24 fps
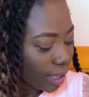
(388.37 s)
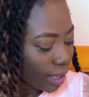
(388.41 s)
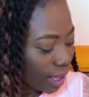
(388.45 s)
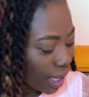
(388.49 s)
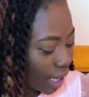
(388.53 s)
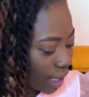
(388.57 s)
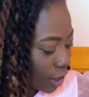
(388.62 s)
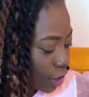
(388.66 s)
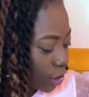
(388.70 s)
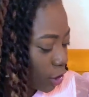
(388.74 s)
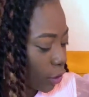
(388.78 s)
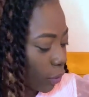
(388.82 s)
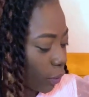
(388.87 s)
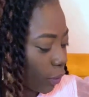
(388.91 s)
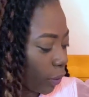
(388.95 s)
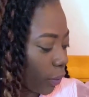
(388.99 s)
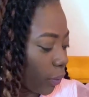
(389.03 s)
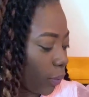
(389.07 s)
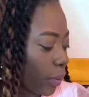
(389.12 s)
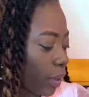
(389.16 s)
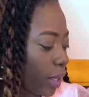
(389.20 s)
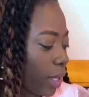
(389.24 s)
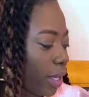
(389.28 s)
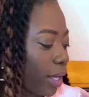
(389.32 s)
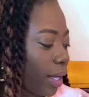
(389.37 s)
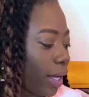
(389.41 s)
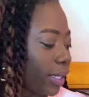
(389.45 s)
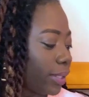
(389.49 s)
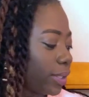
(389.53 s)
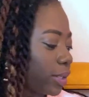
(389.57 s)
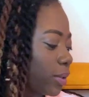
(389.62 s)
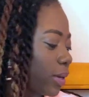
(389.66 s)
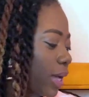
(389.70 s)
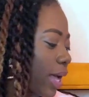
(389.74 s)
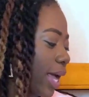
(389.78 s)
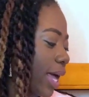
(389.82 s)
I'll show you. I
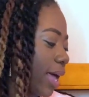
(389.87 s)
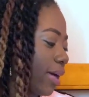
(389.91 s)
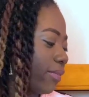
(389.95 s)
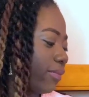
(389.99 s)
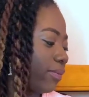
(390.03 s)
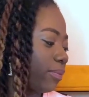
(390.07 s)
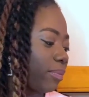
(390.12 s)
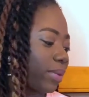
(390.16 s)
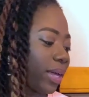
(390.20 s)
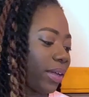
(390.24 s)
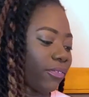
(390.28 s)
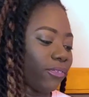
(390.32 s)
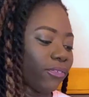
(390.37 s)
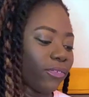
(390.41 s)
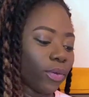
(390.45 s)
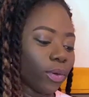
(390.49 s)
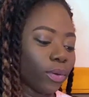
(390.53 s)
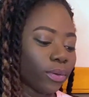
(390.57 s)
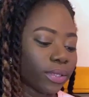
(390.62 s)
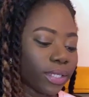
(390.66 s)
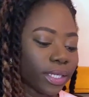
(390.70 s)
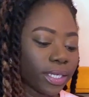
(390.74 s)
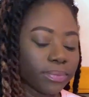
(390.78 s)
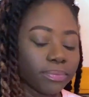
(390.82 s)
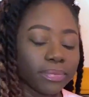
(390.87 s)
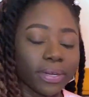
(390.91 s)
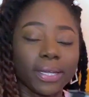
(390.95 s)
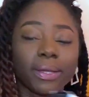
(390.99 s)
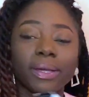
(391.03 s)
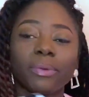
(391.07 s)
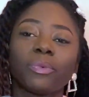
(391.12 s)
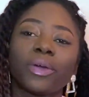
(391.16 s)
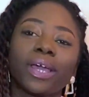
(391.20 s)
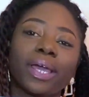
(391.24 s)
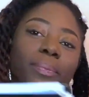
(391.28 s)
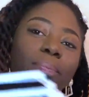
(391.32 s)
do have my folder
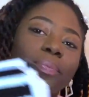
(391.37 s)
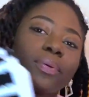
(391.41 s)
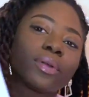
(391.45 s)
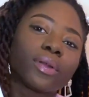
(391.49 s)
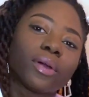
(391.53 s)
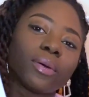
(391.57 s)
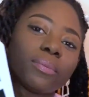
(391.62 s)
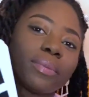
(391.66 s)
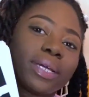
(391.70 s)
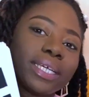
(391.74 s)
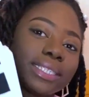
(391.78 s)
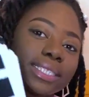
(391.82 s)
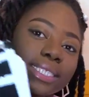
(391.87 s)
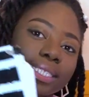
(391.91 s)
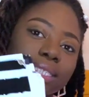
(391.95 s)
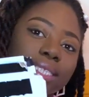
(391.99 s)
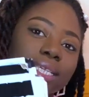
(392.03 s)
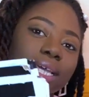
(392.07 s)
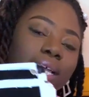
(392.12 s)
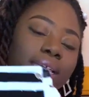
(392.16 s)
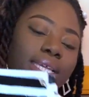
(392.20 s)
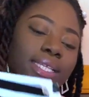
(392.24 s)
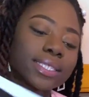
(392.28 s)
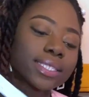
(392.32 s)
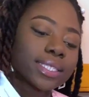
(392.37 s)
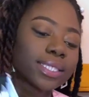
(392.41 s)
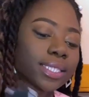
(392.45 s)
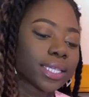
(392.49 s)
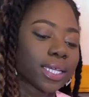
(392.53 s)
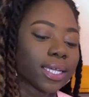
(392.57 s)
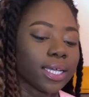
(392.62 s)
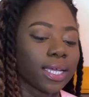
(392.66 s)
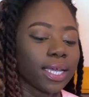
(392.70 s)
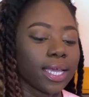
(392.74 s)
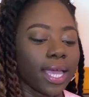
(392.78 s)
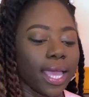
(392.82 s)
where I put all my designs.
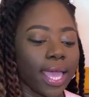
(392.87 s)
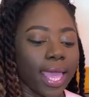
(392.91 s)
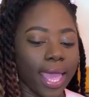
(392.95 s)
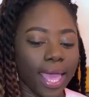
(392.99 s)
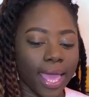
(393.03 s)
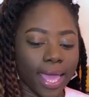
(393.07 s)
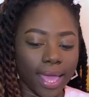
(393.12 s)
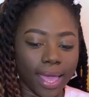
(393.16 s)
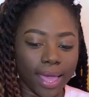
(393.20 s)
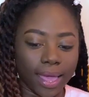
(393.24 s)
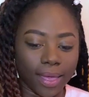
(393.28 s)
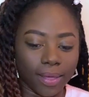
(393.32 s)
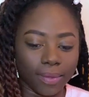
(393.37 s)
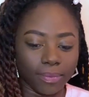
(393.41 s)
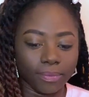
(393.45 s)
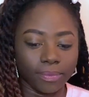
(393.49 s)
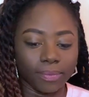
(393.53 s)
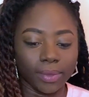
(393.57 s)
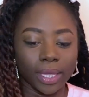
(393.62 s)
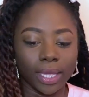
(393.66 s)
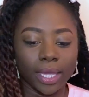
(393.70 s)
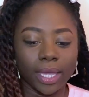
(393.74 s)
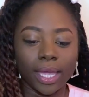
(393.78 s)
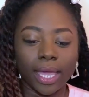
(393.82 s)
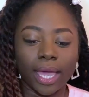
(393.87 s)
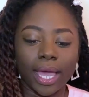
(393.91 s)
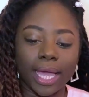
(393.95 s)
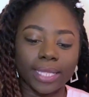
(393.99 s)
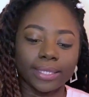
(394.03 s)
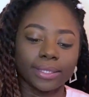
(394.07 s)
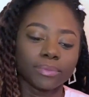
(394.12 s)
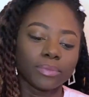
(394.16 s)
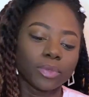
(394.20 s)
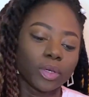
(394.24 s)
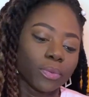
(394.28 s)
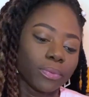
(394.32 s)

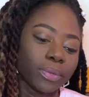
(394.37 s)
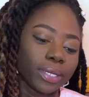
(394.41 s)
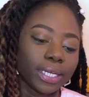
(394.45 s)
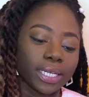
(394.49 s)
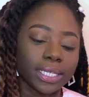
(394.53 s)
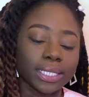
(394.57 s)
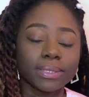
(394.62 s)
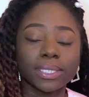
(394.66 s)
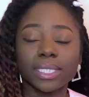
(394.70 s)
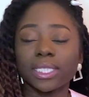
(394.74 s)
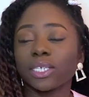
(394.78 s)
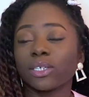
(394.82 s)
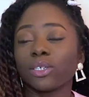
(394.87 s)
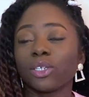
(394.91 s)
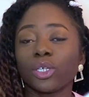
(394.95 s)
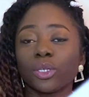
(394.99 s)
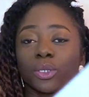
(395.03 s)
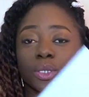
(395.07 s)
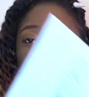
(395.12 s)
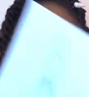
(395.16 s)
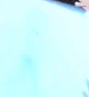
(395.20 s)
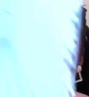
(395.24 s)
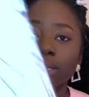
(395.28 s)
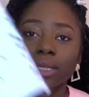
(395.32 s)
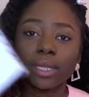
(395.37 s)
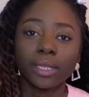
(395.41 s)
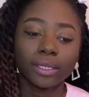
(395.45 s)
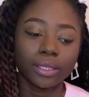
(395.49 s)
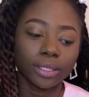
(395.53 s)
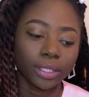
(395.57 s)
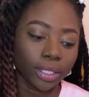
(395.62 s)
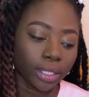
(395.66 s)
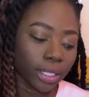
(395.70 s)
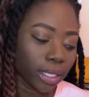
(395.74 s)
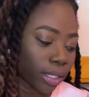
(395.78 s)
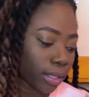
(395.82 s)
At the moment, I still use
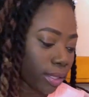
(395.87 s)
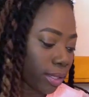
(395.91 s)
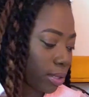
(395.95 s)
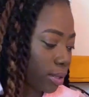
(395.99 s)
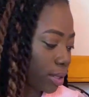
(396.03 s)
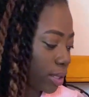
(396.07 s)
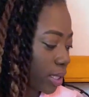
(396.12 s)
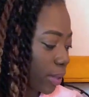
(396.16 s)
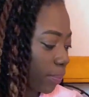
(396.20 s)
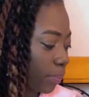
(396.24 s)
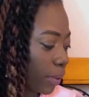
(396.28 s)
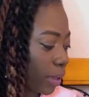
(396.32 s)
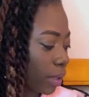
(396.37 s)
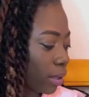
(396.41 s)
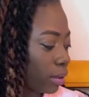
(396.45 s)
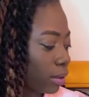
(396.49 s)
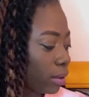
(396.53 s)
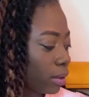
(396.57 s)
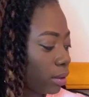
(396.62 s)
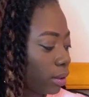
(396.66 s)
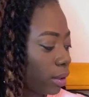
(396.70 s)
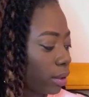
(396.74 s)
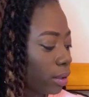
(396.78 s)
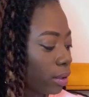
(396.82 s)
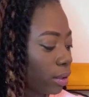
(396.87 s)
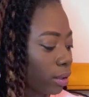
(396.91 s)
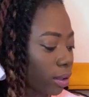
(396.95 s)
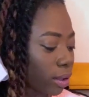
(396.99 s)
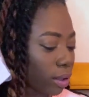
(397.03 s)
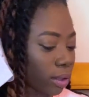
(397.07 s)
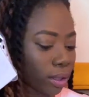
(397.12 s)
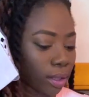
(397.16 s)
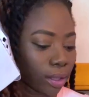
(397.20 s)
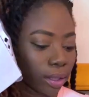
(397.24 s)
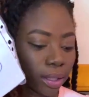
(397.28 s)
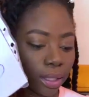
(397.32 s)
the typical
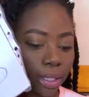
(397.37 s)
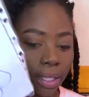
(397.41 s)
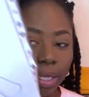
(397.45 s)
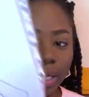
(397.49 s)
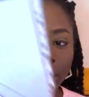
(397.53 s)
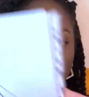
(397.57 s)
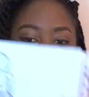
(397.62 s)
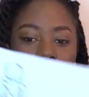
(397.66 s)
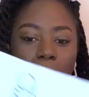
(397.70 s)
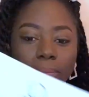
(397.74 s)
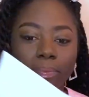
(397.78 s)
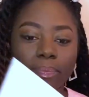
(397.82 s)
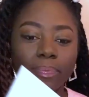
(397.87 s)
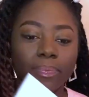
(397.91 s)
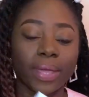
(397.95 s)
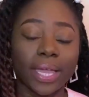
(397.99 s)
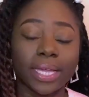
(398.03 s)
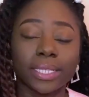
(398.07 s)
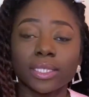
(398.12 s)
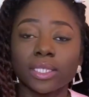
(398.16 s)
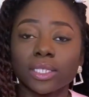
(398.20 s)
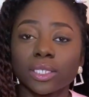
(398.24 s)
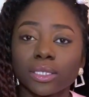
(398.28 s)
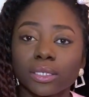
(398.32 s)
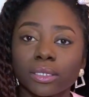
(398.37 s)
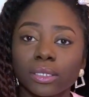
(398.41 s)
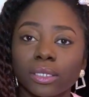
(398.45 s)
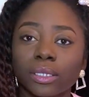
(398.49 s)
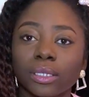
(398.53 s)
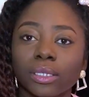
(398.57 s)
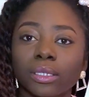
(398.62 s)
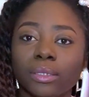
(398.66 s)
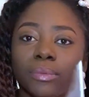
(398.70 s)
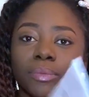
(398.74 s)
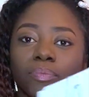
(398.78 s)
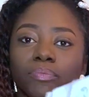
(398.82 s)

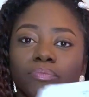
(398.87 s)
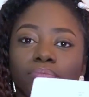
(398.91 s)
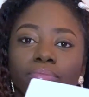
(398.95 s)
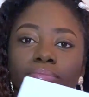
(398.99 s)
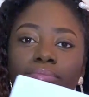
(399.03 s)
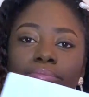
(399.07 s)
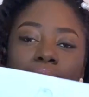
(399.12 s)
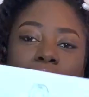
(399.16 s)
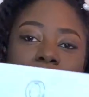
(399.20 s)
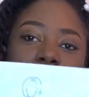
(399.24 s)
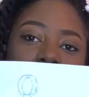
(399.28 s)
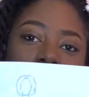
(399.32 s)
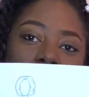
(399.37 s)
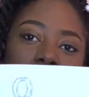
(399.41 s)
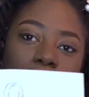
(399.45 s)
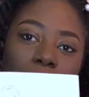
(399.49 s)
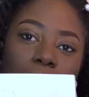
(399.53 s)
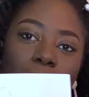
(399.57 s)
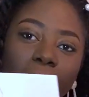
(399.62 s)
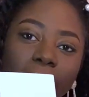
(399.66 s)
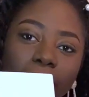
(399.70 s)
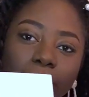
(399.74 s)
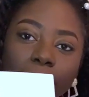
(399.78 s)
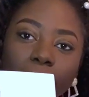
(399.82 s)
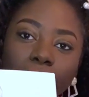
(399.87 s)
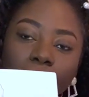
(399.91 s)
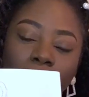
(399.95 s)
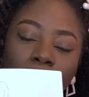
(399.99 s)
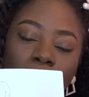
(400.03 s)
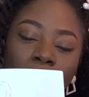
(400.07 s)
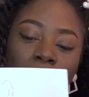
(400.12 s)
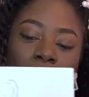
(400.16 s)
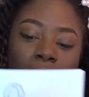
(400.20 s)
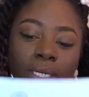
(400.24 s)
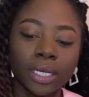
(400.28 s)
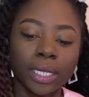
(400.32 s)
pencil and paper.
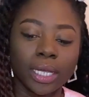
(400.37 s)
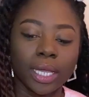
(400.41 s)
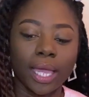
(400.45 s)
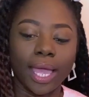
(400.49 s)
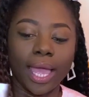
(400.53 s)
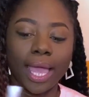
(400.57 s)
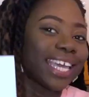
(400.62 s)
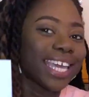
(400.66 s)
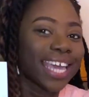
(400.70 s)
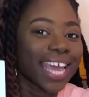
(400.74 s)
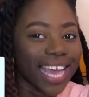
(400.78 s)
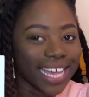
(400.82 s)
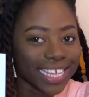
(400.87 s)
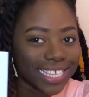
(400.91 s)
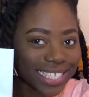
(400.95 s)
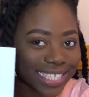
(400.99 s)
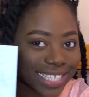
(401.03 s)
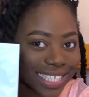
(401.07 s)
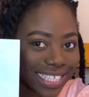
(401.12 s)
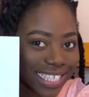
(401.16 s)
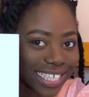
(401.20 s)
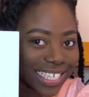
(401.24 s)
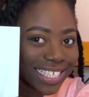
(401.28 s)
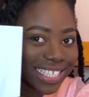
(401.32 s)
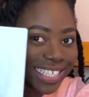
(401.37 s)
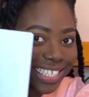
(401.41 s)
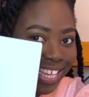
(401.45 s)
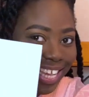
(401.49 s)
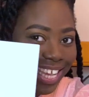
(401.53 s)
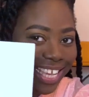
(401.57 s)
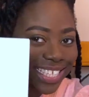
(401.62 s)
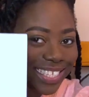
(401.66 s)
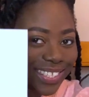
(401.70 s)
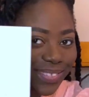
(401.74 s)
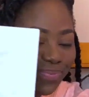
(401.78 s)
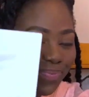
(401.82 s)
Yes, this
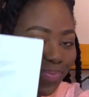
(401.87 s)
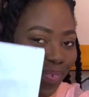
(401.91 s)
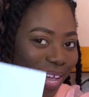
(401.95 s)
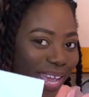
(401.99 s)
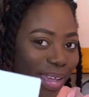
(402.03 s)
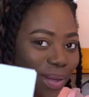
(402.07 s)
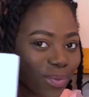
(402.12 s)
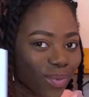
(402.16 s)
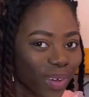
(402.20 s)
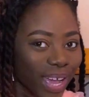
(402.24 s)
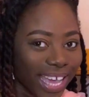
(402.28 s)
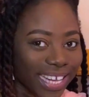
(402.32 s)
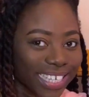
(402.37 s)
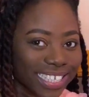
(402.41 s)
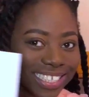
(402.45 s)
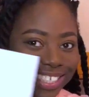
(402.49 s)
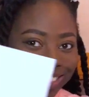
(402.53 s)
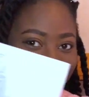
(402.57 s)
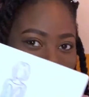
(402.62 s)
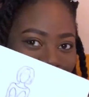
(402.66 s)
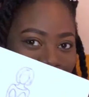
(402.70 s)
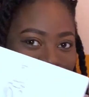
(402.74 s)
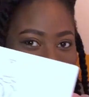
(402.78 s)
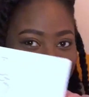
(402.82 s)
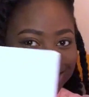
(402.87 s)
is my wedding dress